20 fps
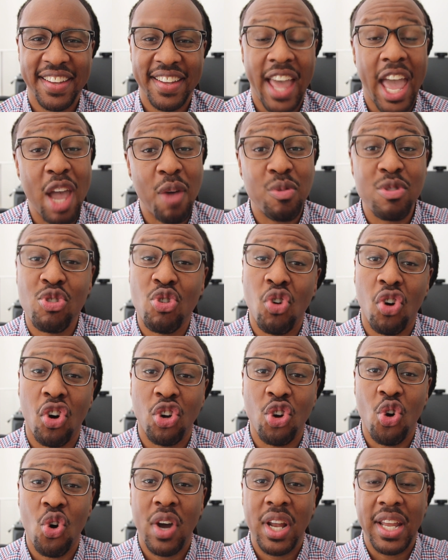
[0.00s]
Hey, what's
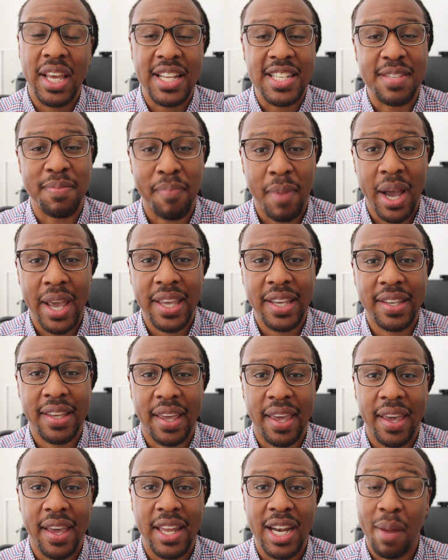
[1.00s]
going on? It's Mike,
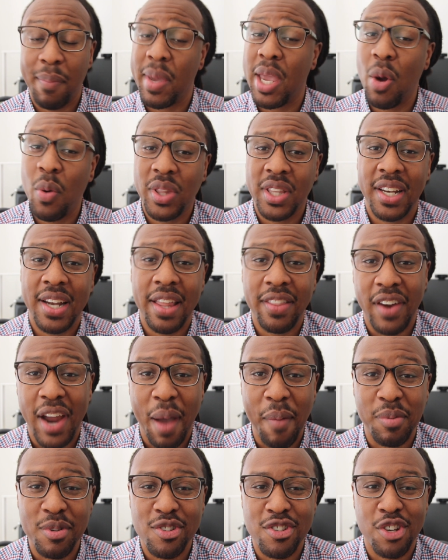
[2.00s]
and I'm here with another
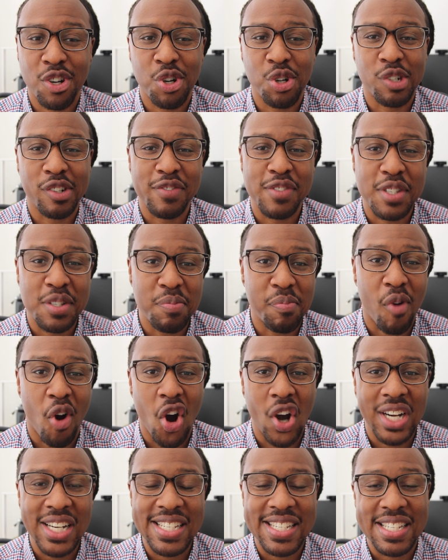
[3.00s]
episode of
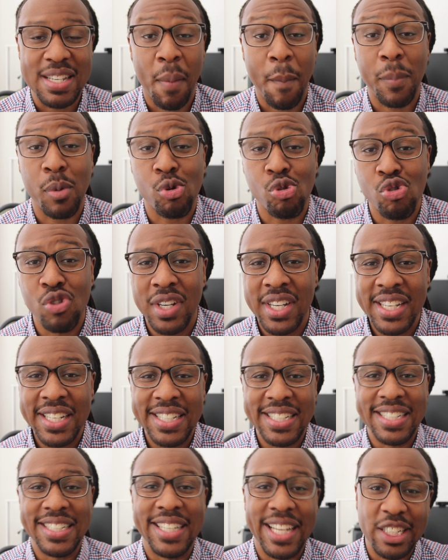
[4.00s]
Smart Simple
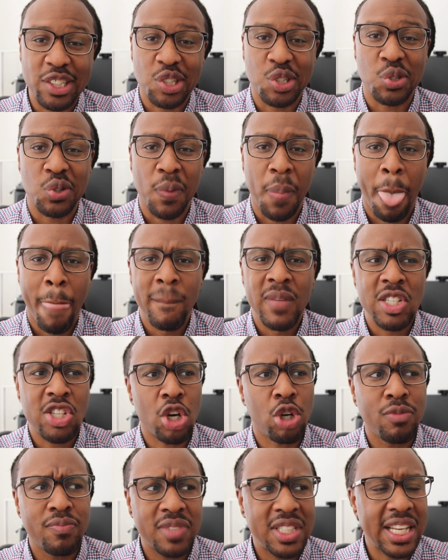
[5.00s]
Digital.
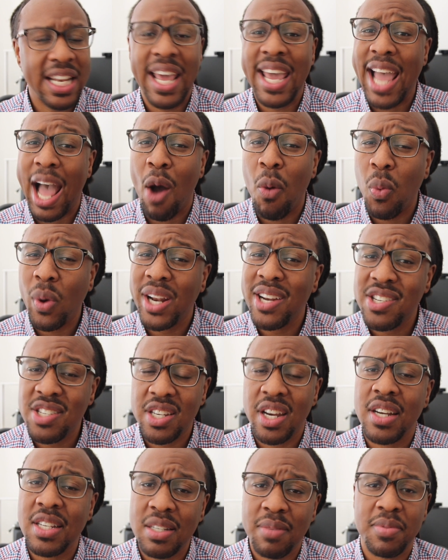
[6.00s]
So today I want to
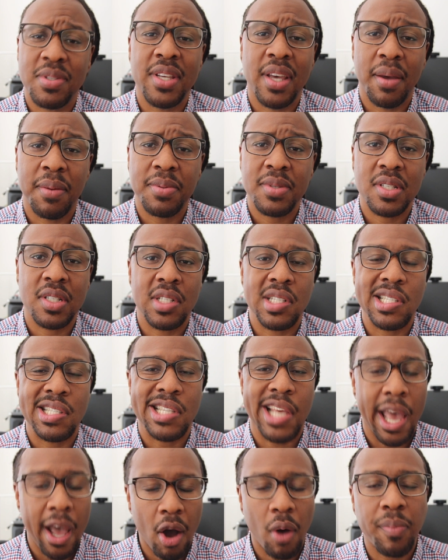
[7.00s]
share some tips
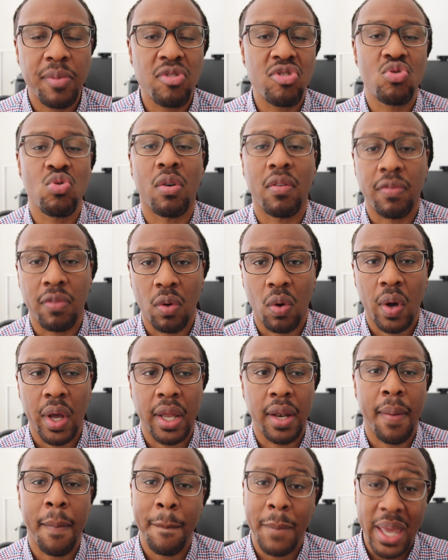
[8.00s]
to help you to
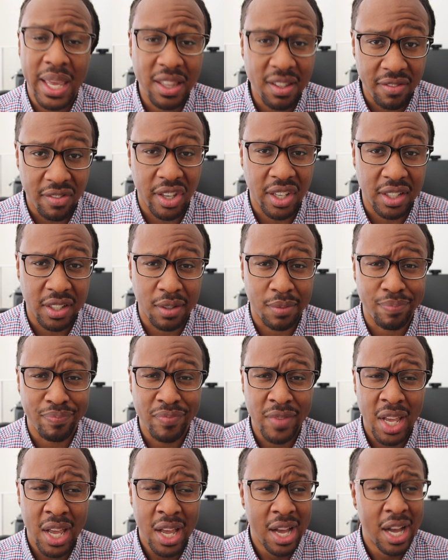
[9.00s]
avoid being the victim
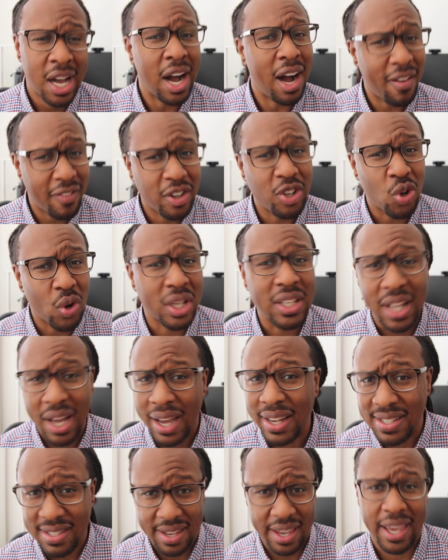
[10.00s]
of an
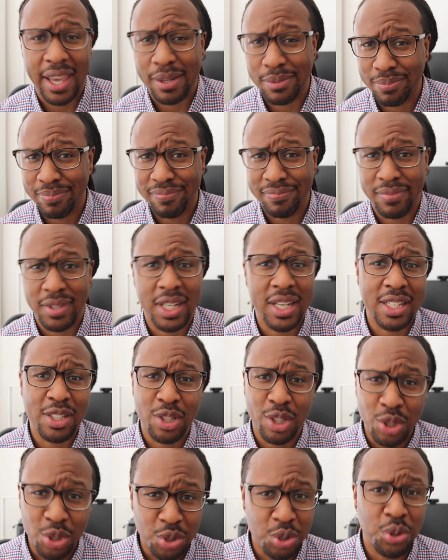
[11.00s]
online scam. Because
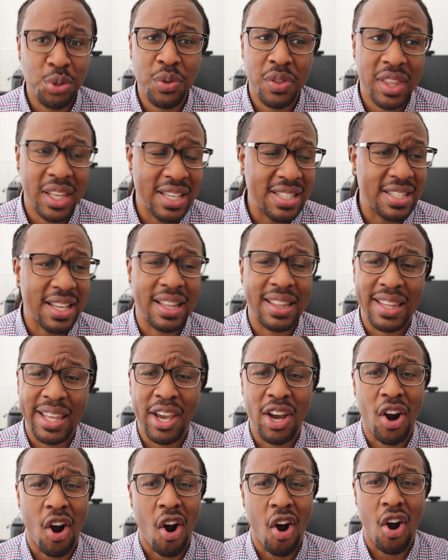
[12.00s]
the truth is that
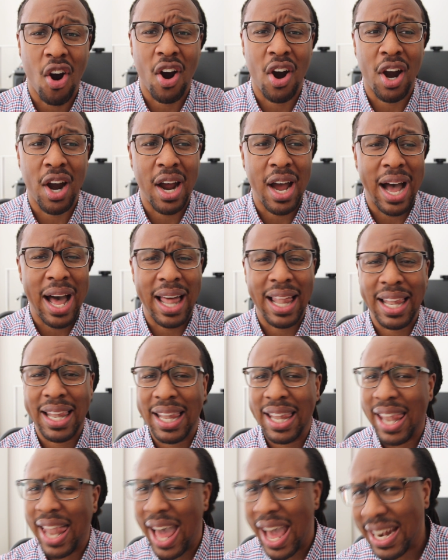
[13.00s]
there are a
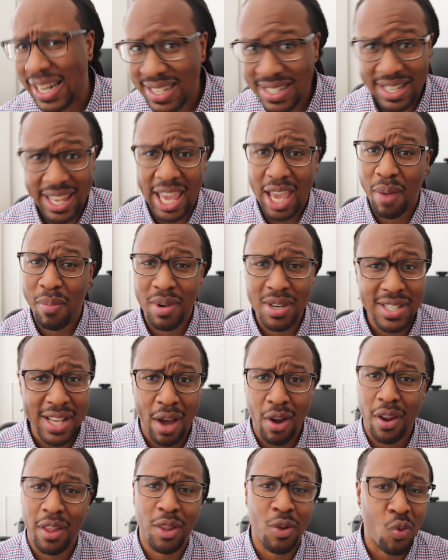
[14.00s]
lot of scammers
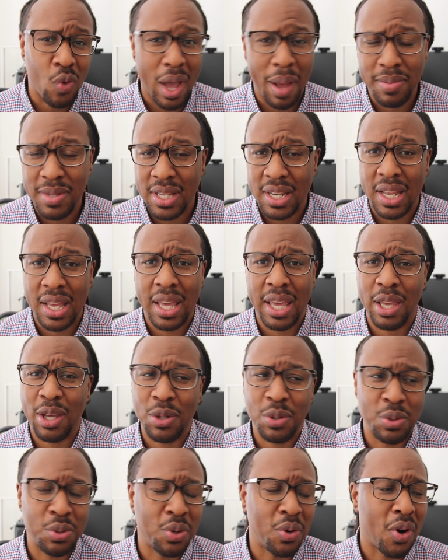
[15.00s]
out on the web today
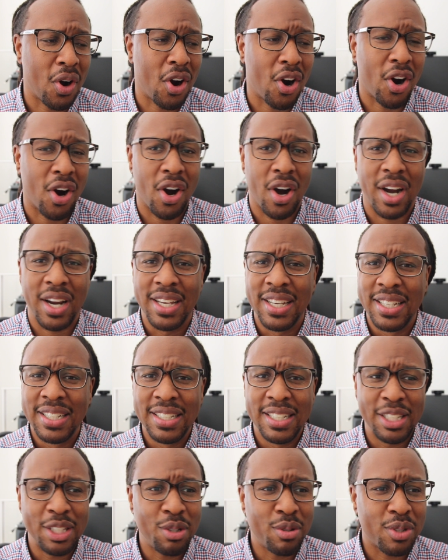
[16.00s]
who are
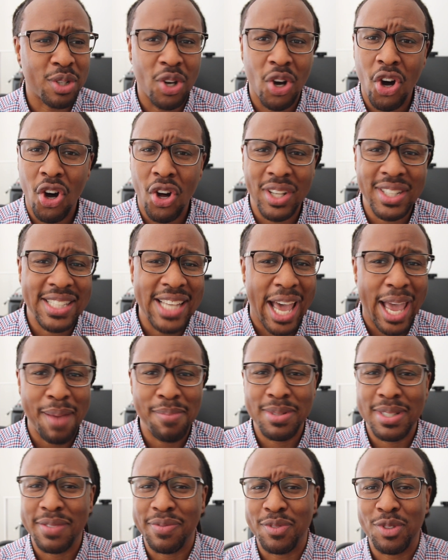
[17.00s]
using all
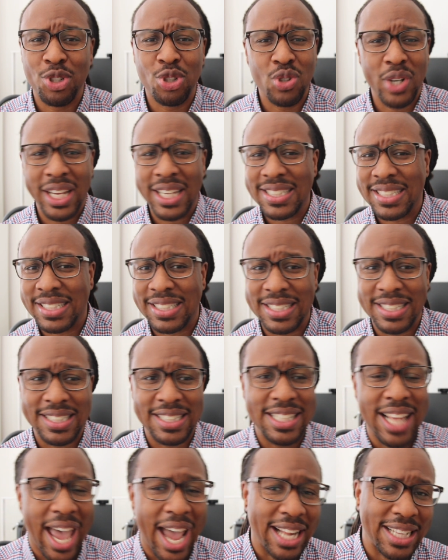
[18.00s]
types of tricks
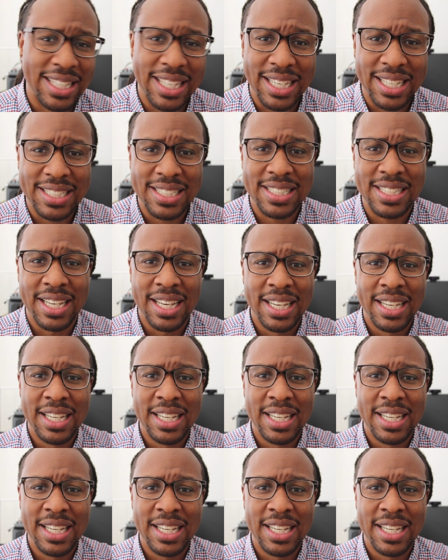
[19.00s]
and tactics